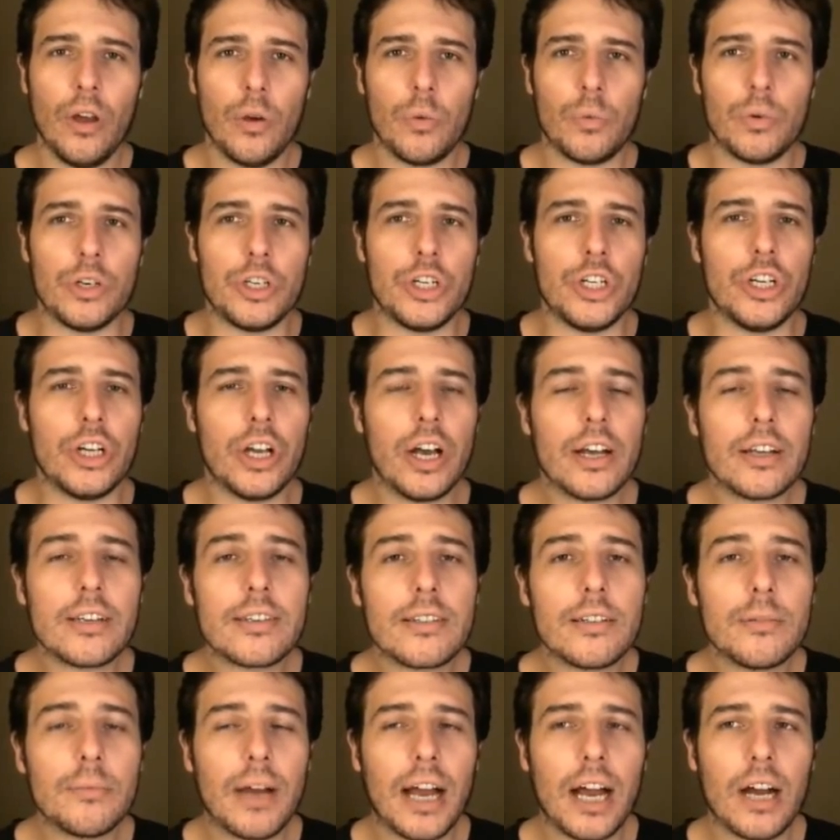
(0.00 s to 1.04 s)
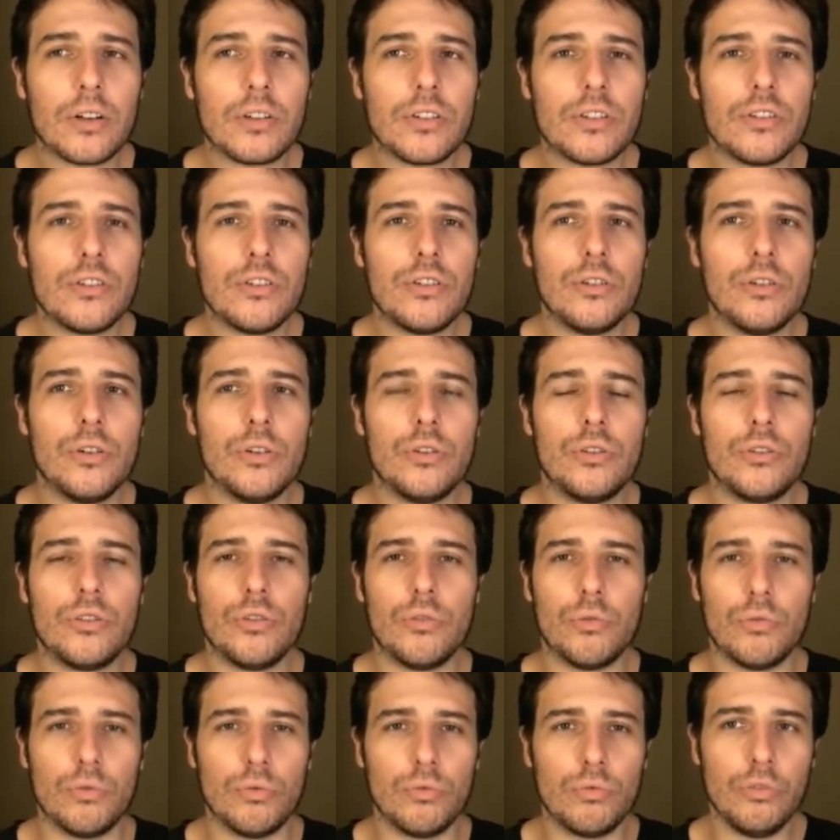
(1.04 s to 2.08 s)
we're just about to
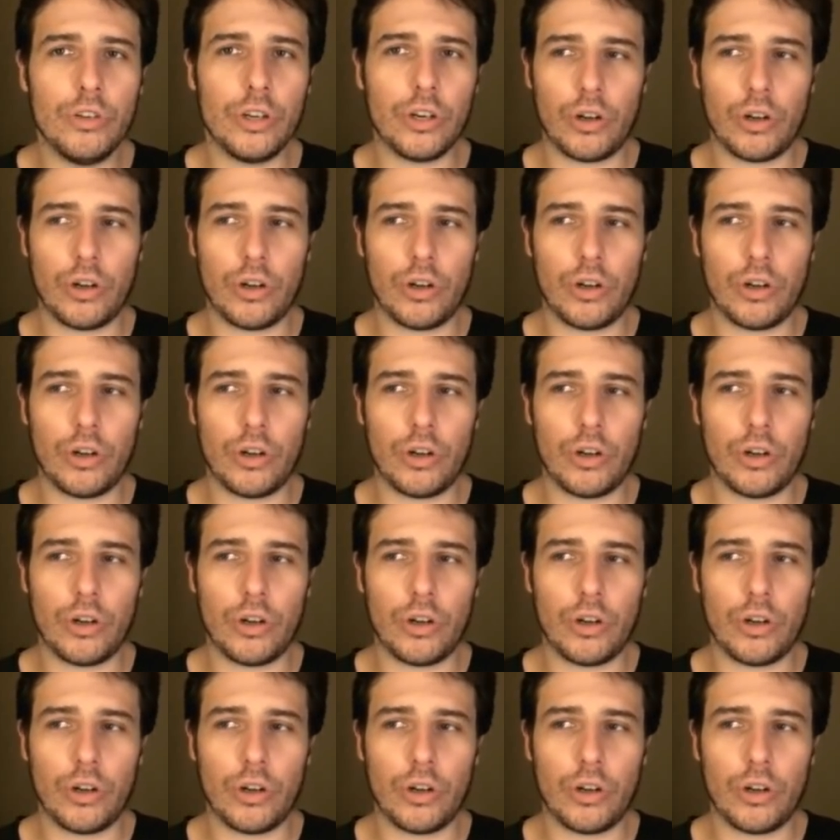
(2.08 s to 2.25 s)
you know,